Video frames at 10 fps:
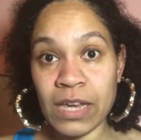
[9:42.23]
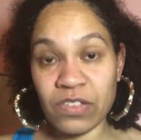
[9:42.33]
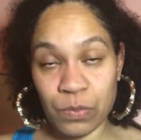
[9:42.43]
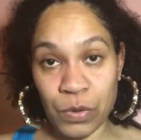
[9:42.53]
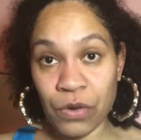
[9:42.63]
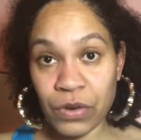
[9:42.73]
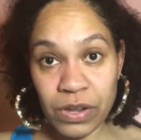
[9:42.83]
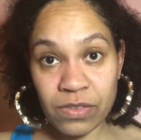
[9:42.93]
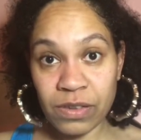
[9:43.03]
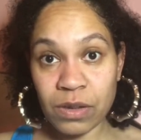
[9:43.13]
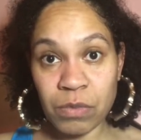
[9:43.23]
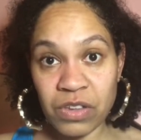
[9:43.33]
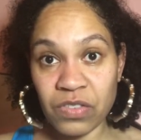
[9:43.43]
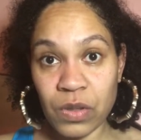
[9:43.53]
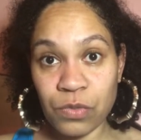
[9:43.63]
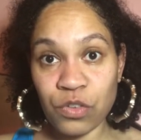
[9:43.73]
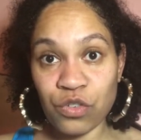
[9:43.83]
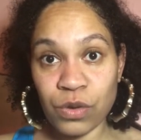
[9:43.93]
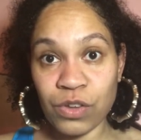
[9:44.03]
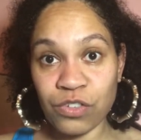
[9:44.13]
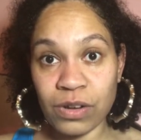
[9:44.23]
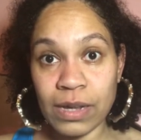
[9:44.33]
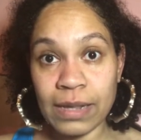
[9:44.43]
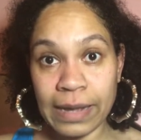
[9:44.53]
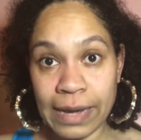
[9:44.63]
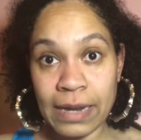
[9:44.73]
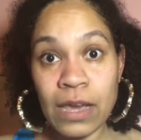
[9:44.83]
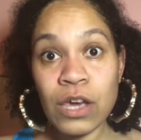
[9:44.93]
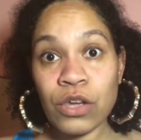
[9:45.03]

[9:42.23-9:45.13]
experience in a messed up situation like that.